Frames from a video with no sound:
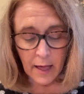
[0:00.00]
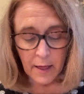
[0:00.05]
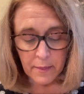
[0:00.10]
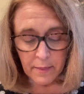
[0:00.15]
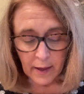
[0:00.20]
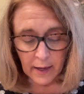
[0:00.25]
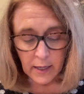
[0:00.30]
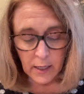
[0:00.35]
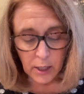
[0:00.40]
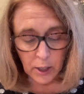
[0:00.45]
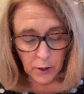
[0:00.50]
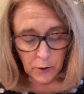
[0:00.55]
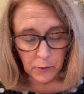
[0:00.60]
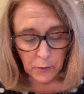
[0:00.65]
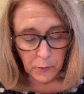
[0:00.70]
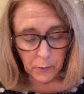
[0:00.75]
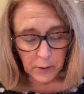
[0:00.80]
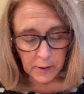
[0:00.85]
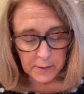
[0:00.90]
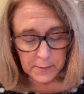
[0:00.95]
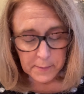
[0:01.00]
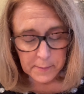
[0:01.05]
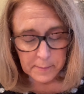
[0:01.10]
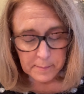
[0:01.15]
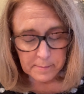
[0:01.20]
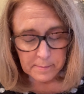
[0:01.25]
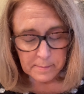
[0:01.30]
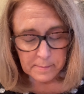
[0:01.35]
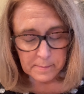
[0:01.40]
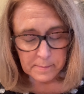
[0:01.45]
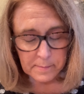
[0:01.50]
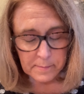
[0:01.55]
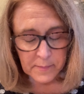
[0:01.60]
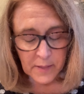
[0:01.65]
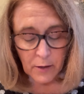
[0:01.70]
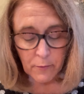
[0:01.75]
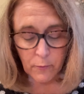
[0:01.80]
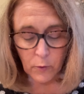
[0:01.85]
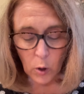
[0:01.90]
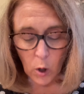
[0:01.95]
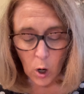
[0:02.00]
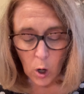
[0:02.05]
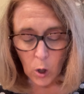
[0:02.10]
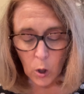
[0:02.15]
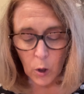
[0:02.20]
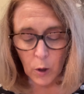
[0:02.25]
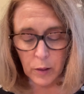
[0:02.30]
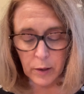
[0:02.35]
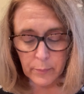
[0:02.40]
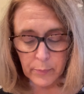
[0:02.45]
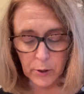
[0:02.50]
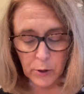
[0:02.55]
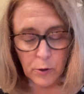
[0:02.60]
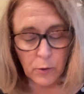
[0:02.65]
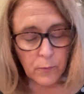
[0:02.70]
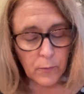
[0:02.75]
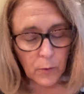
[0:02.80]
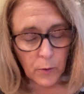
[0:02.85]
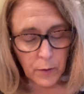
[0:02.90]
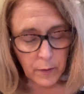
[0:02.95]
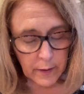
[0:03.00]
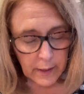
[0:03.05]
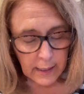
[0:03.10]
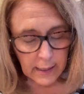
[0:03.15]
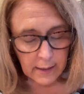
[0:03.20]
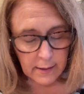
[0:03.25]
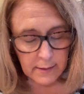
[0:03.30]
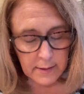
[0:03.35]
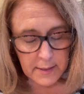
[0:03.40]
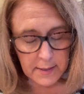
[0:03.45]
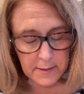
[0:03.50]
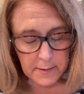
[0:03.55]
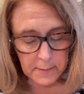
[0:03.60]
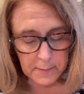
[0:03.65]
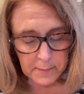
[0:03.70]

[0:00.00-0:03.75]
thank you for all the beautiful things